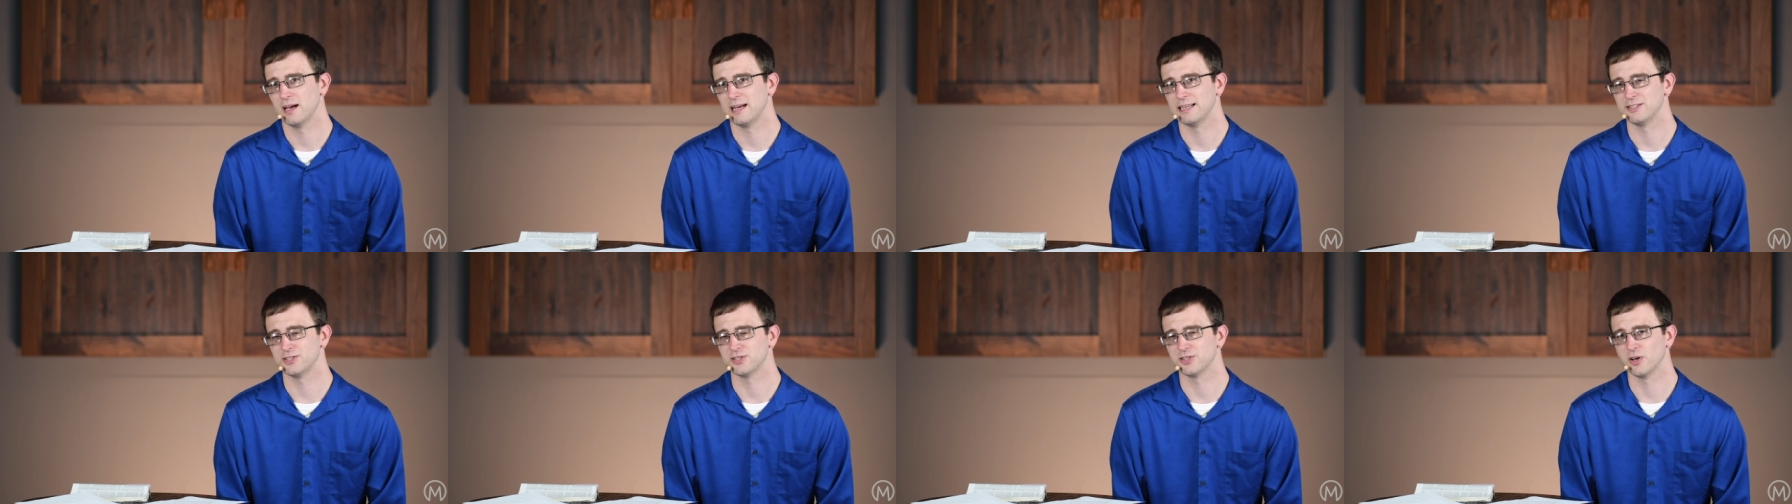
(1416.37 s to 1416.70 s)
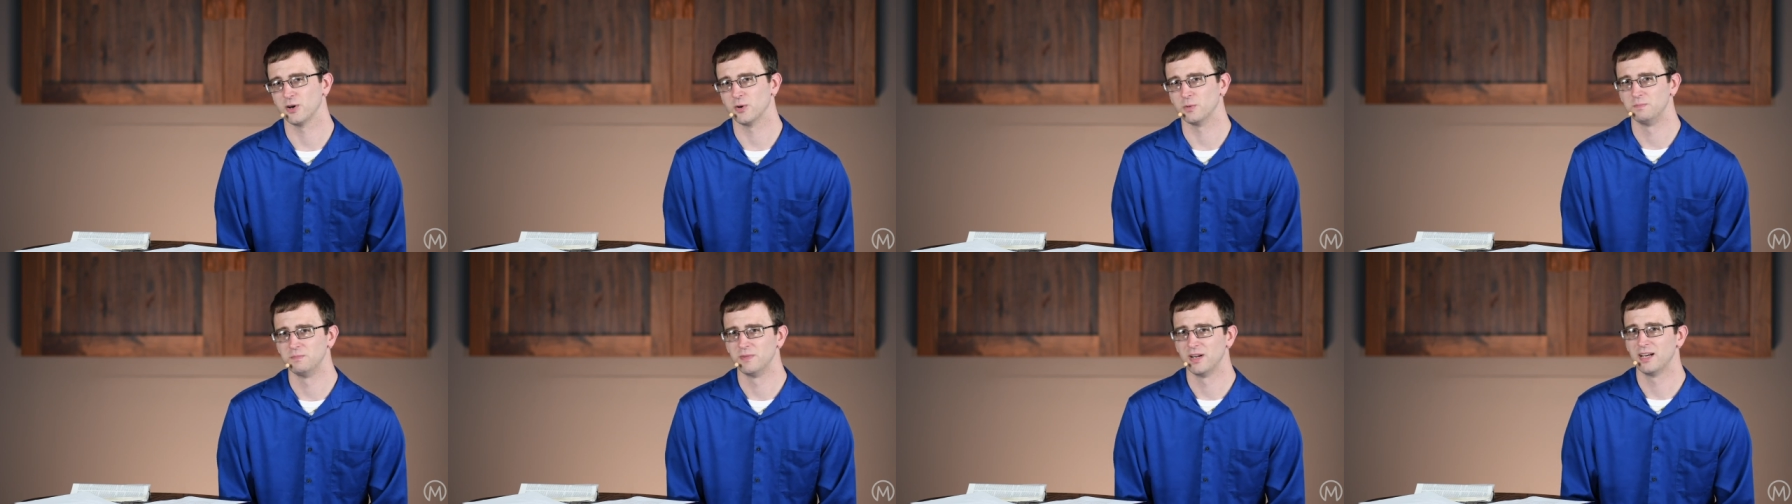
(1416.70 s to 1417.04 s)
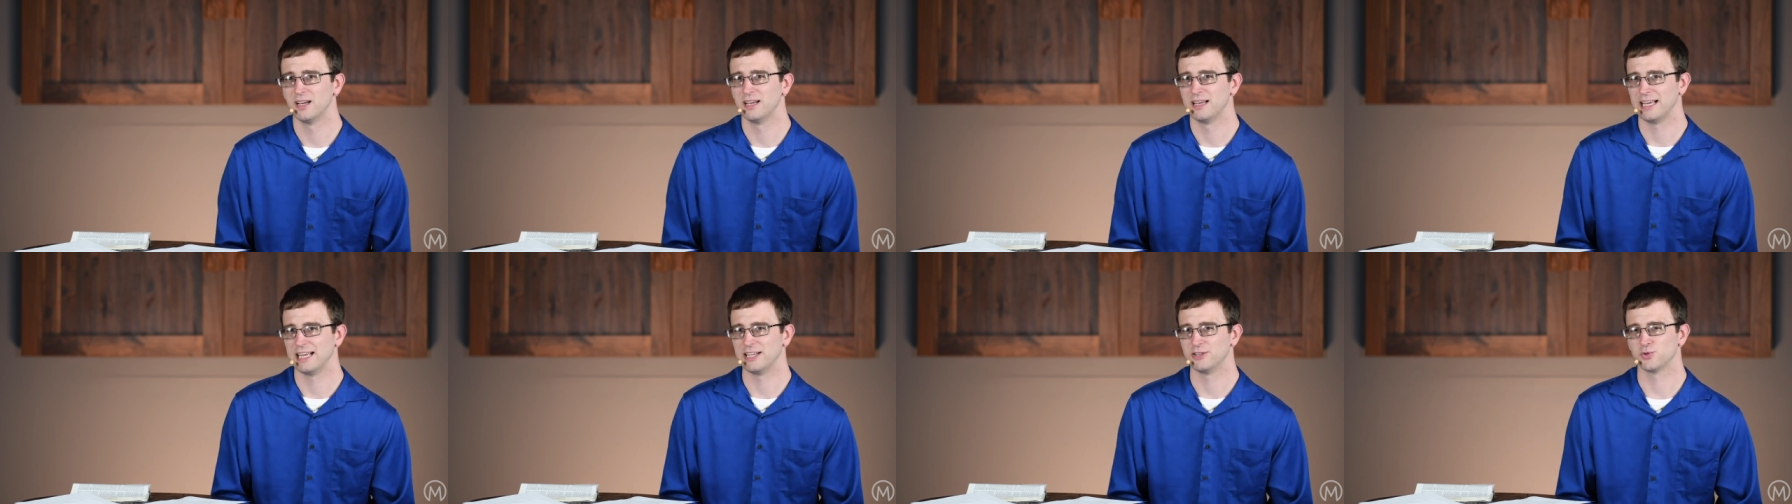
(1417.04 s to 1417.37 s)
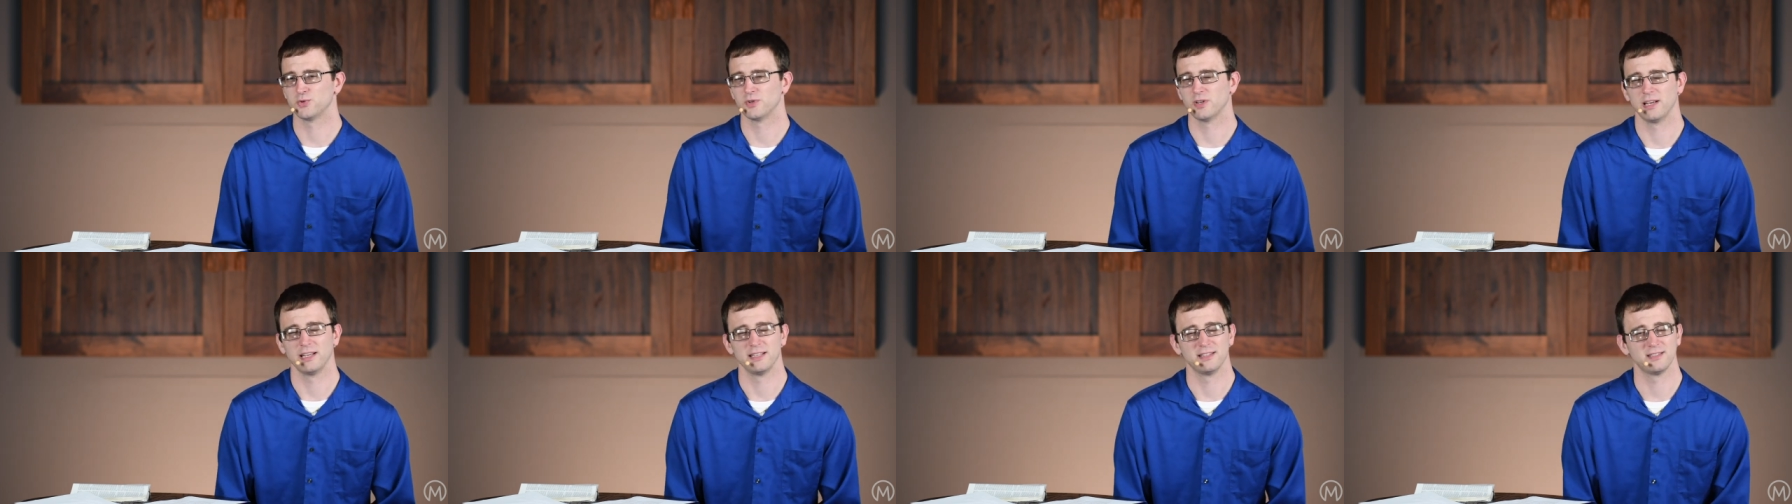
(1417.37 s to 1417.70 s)
And so
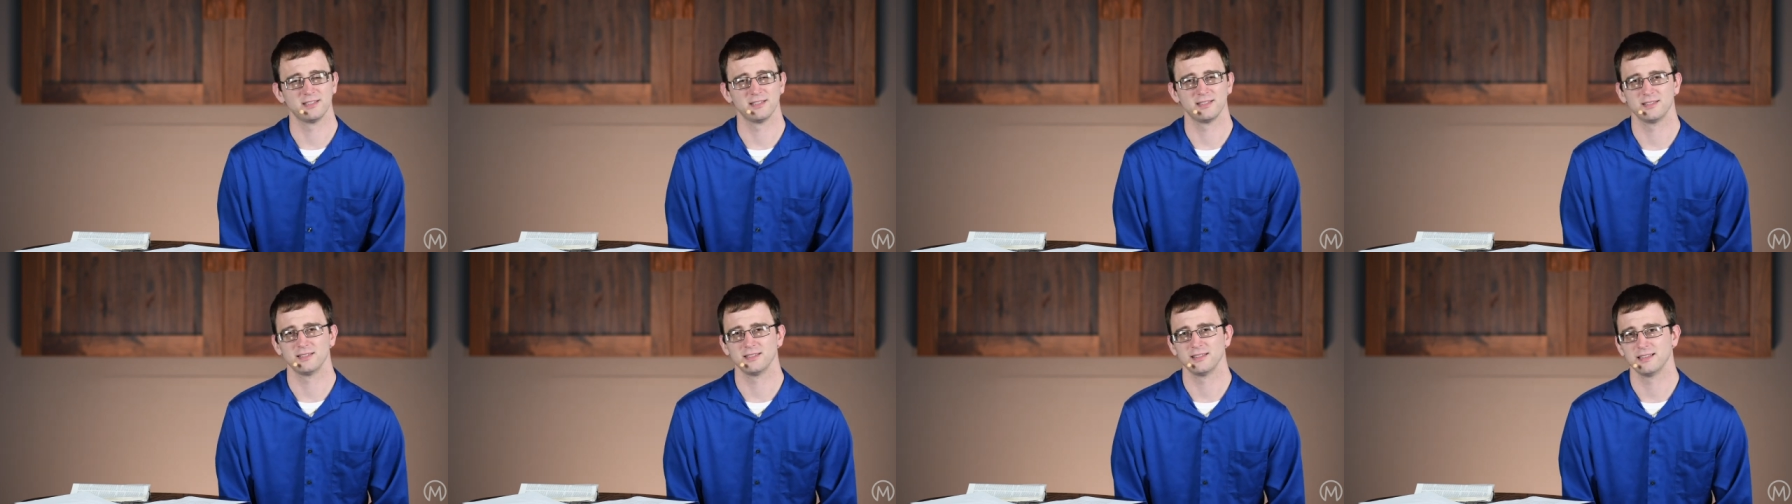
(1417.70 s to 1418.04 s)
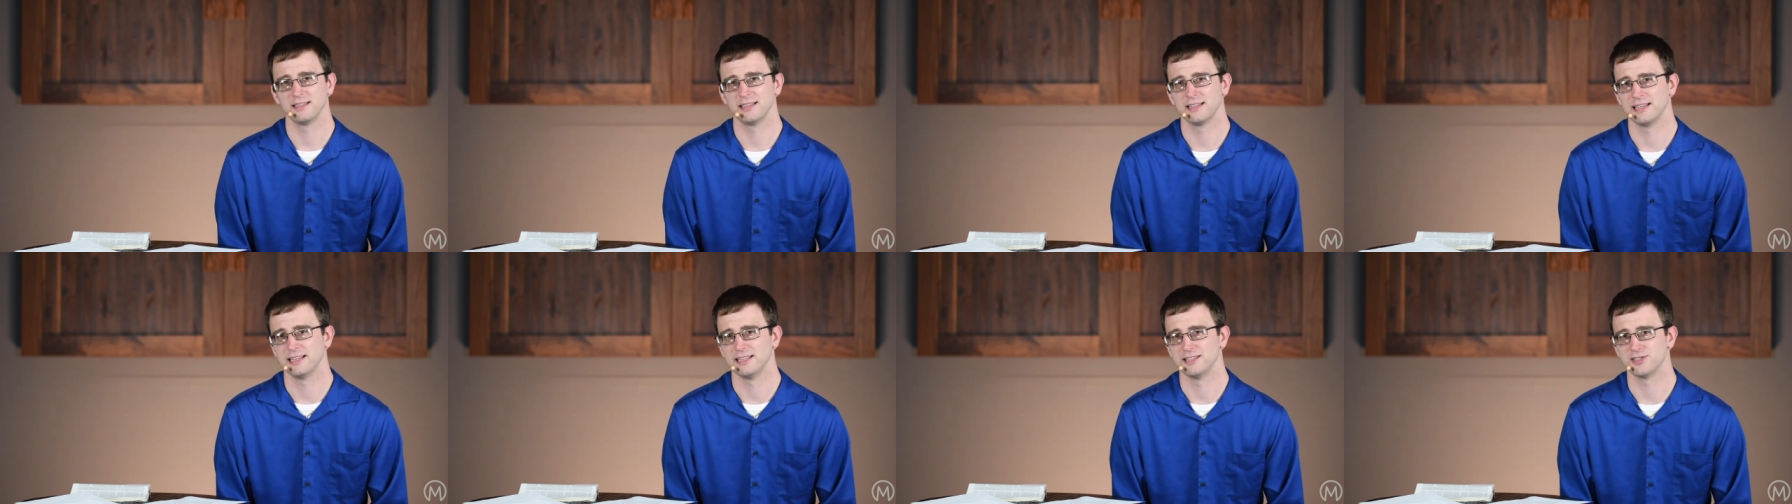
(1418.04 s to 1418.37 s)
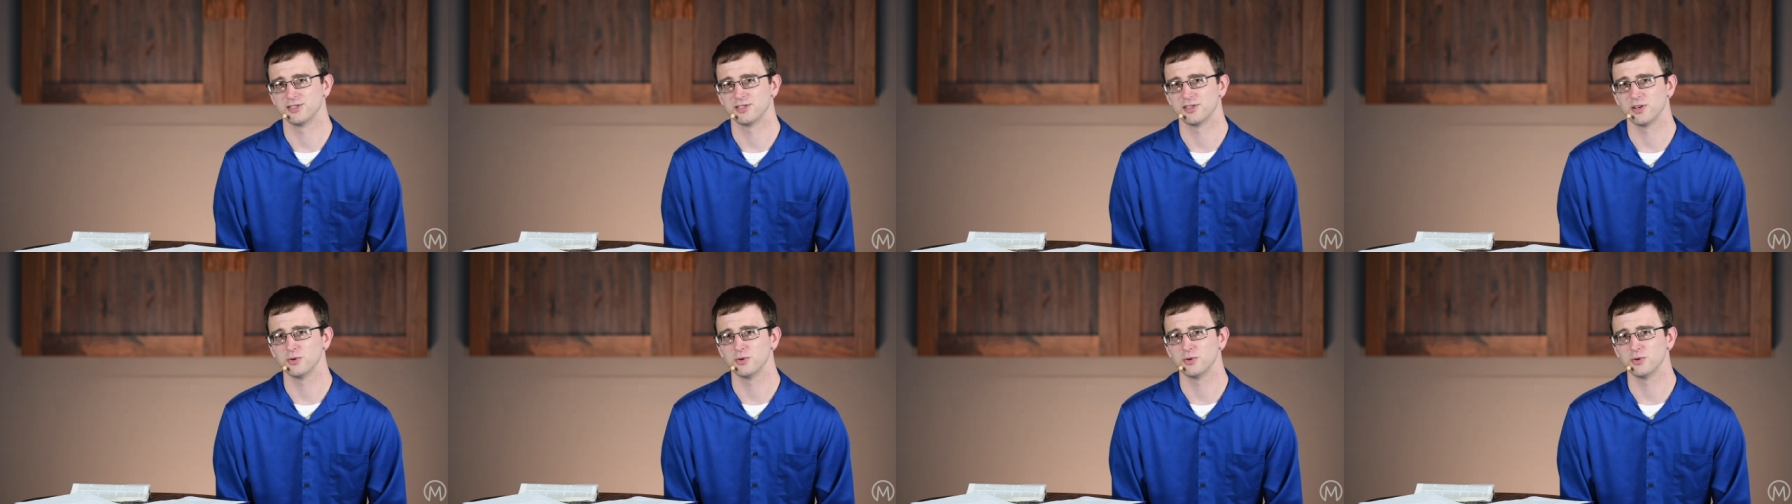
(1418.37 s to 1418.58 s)
it's, it's, it's